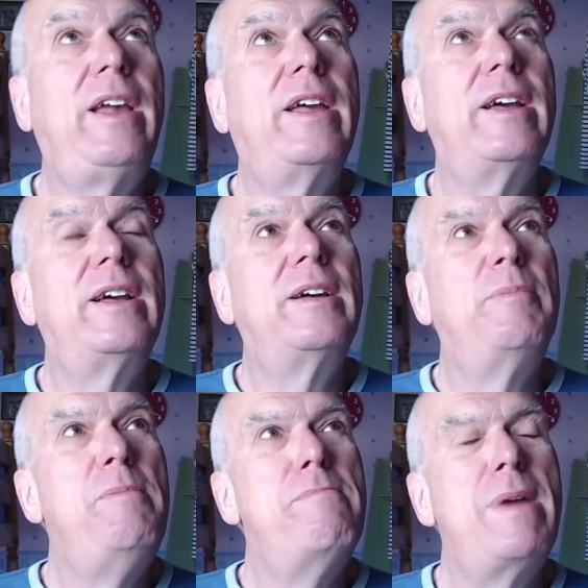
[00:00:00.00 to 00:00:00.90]
my
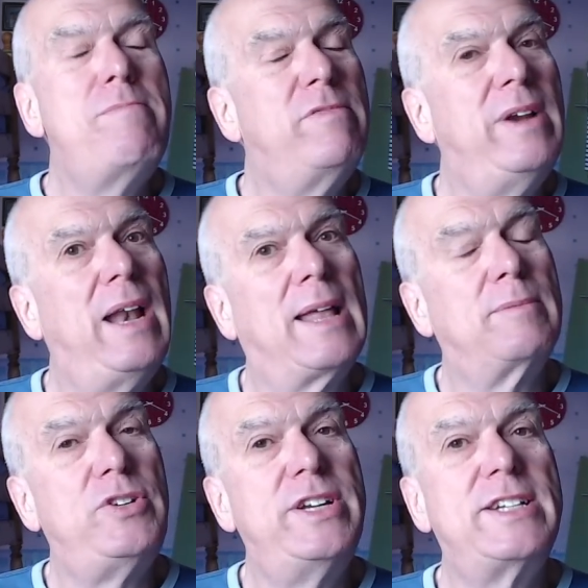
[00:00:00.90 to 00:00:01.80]
memory
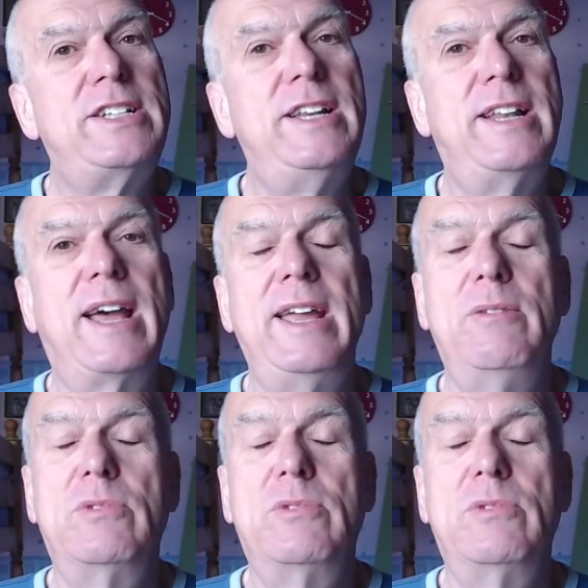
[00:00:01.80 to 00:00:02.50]
lapse yesterday